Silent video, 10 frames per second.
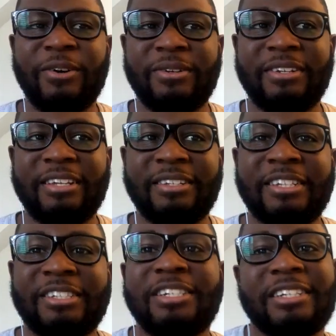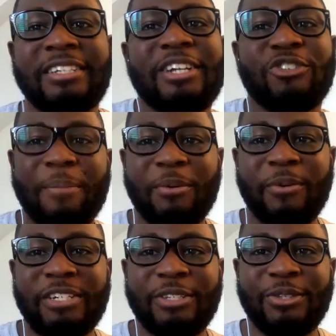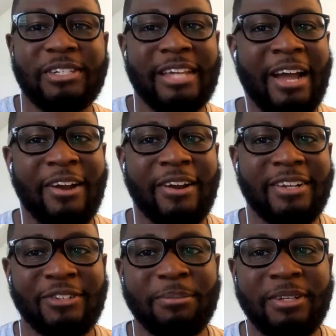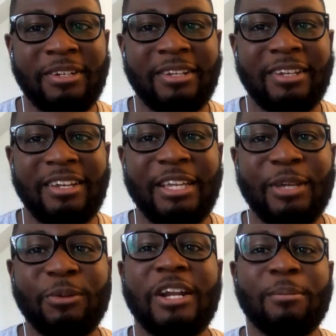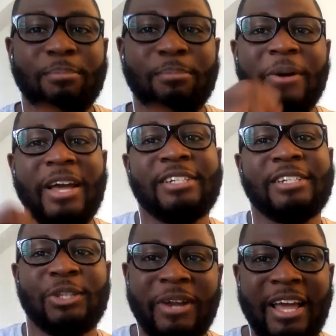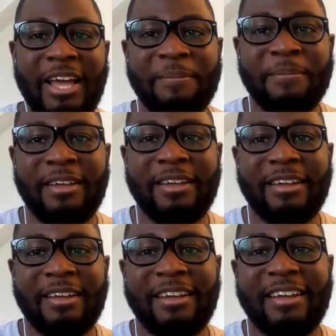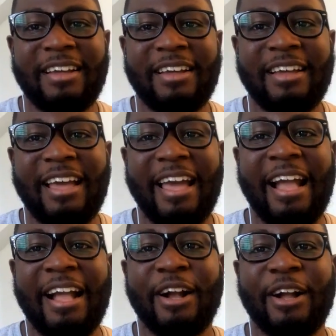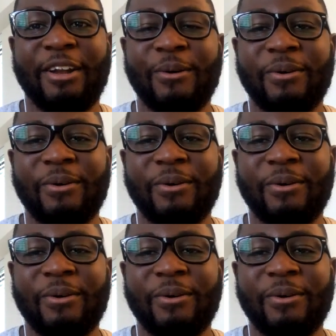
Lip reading: then he drop it when she threw the dagger at the trumpet. He was trying to blow it, and she threw it at him. And Cloak, he